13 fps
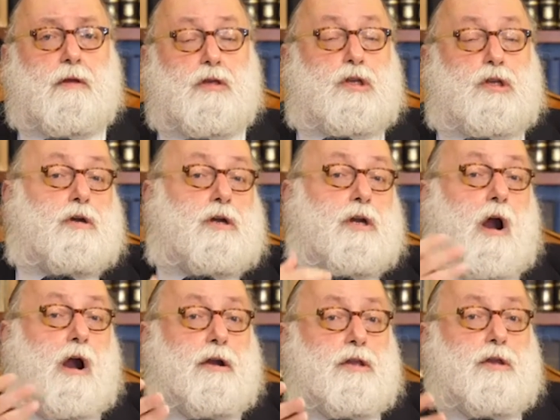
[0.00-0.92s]
So you could
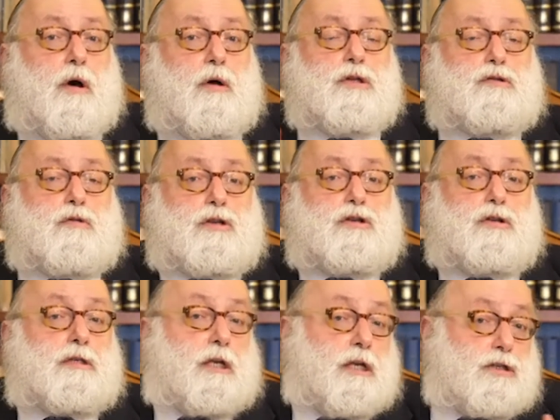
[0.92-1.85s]
argue the whole
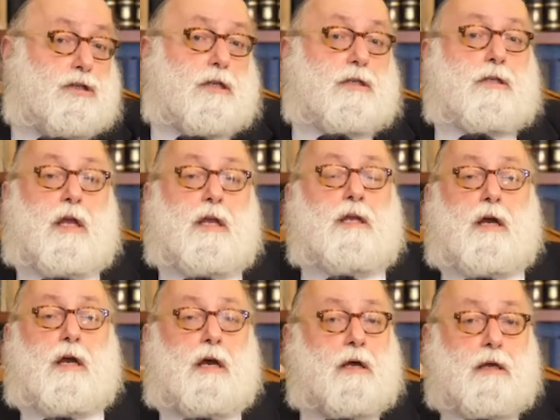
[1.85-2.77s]
structure is just
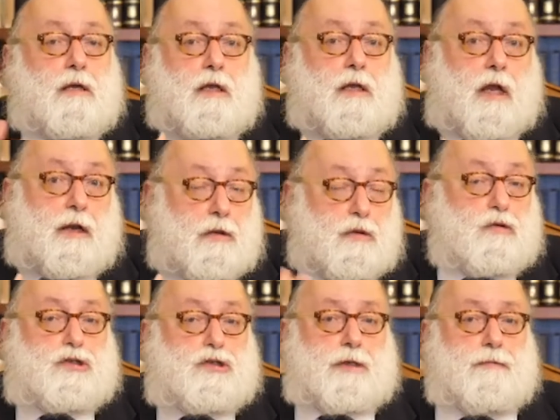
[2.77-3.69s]
an
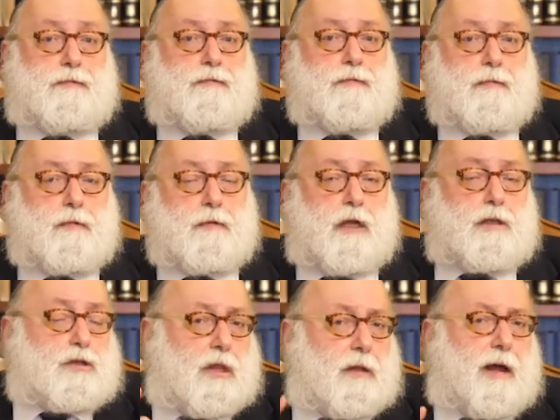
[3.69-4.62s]
illusion.
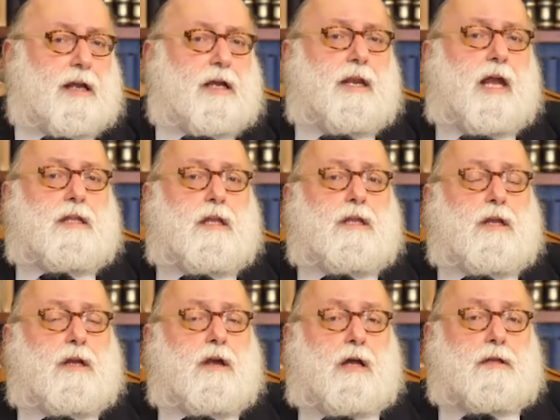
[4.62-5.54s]
It's all about connecting
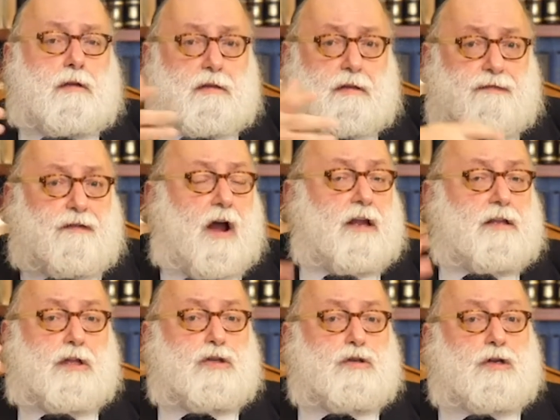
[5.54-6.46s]
to God,
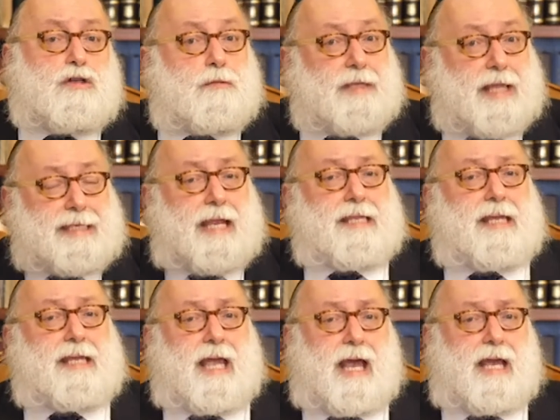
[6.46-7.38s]
defying the structure. But that's not
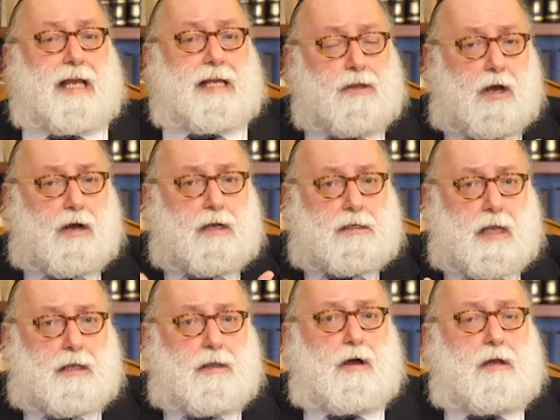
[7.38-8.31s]
the case. Allah is
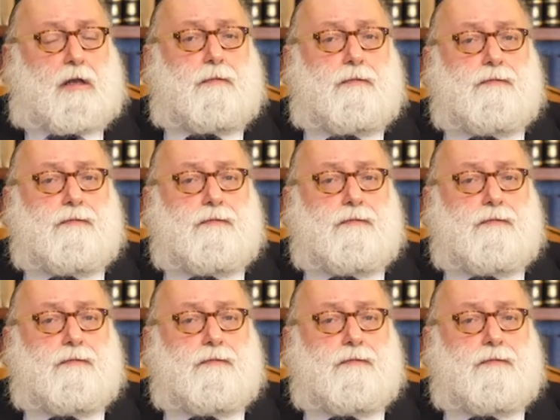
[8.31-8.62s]
Allah.